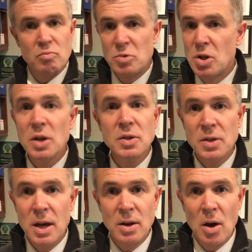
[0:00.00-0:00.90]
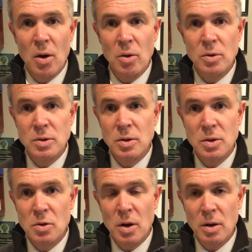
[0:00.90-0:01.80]
Just say no to
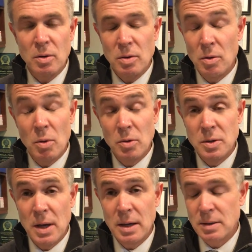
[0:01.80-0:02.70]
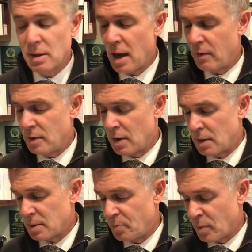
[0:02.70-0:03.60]
the roadside saliva
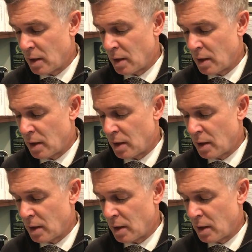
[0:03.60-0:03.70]
test.